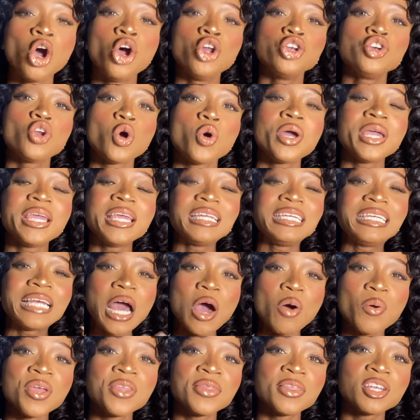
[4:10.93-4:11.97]

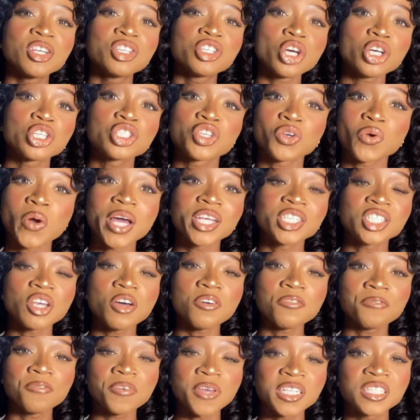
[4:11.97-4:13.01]
Now in the Dr. Rashel
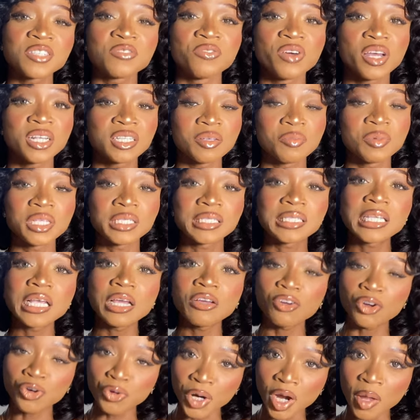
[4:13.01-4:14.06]
face vitamin C
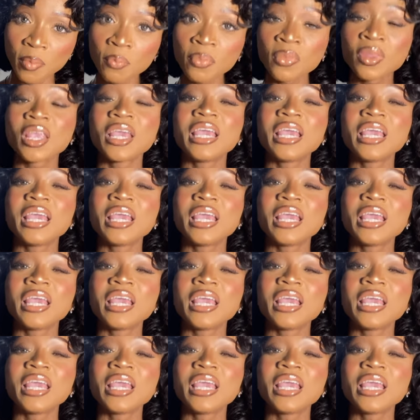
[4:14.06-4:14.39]
cream,